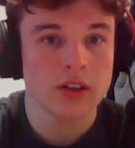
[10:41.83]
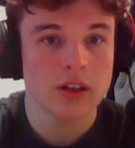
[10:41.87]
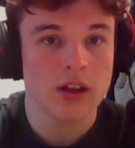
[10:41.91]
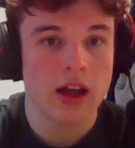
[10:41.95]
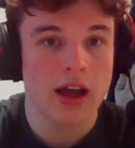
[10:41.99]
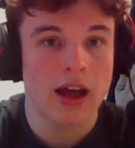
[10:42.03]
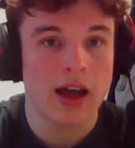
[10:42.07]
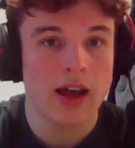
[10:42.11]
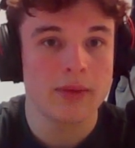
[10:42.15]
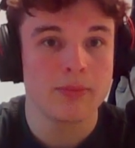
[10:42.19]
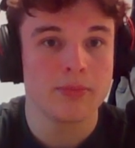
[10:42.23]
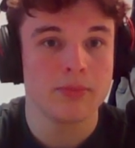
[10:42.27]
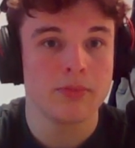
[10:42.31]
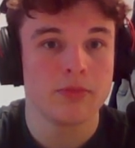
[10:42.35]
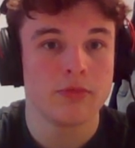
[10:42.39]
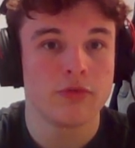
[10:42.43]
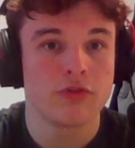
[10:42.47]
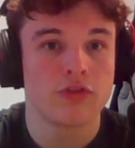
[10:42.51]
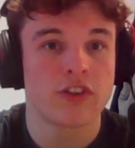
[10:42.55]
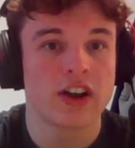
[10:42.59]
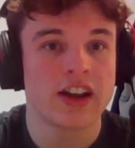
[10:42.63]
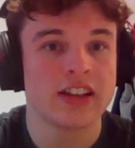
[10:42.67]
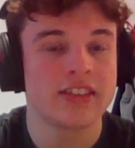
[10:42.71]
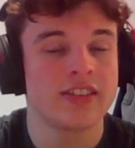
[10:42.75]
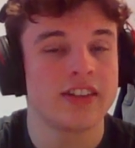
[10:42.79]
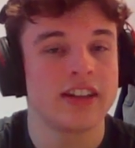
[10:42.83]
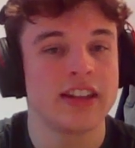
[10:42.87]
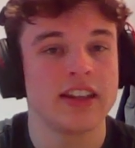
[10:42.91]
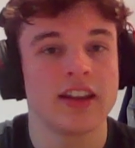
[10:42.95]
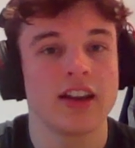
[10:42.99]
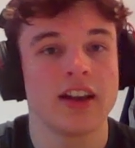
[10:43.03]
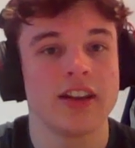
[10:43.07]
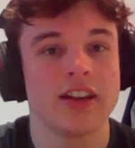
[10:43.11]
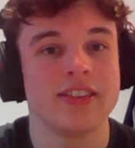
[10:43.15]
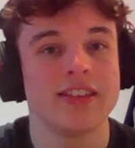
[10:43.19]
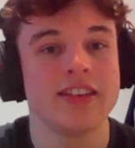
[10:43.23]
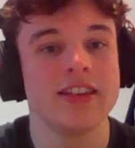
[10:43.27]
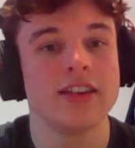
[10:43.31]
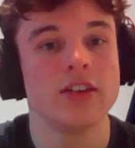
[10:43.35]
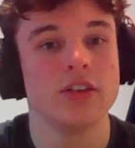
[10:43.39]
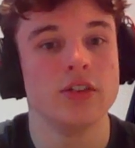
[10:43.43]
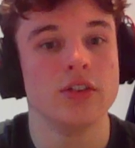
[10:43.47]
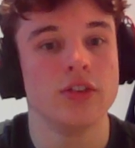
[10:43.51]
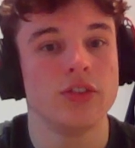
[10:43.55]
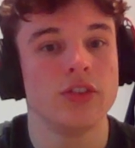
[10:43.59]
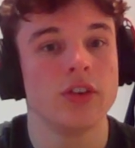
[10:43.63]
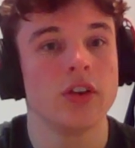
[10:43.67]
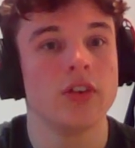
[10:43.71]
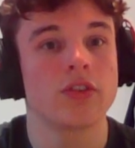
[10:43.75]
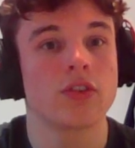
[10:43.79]
I'm threatening
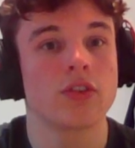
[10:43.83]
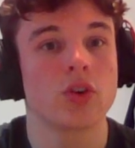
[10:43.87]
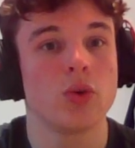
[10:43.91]
ideas of